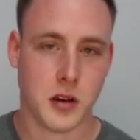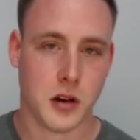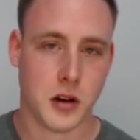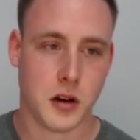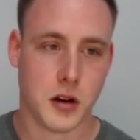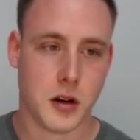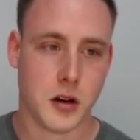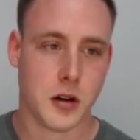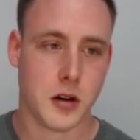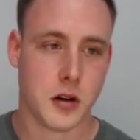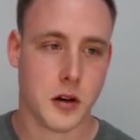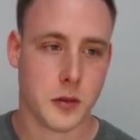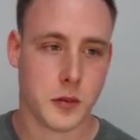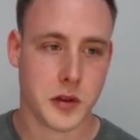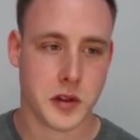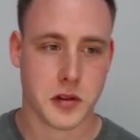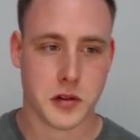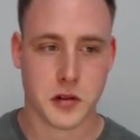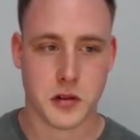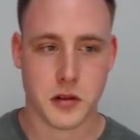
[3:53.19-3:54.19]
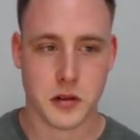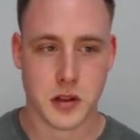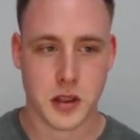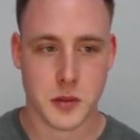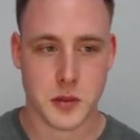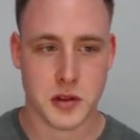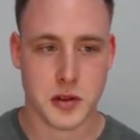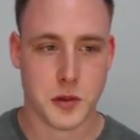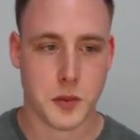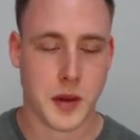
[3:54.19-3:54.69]
our original
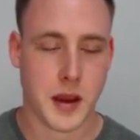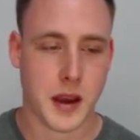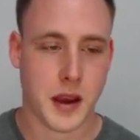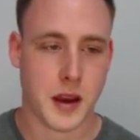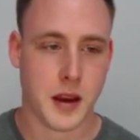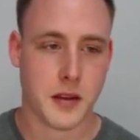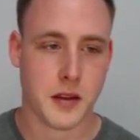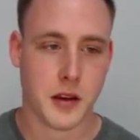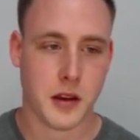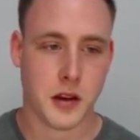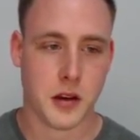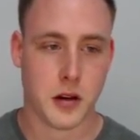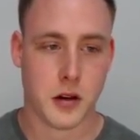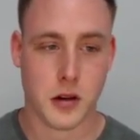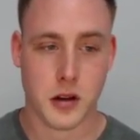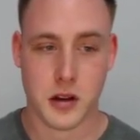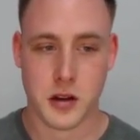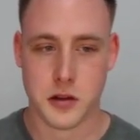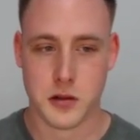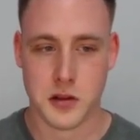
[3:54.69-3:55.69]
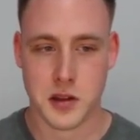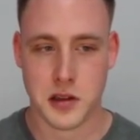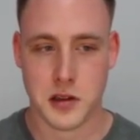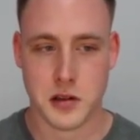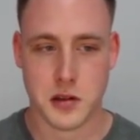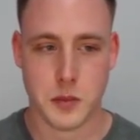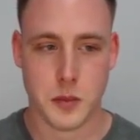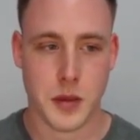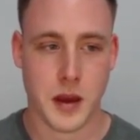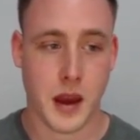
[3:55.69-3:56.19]
image path and our
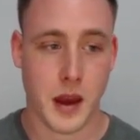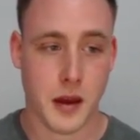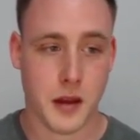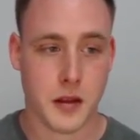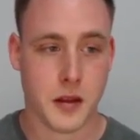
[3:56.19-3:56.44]
annotation path.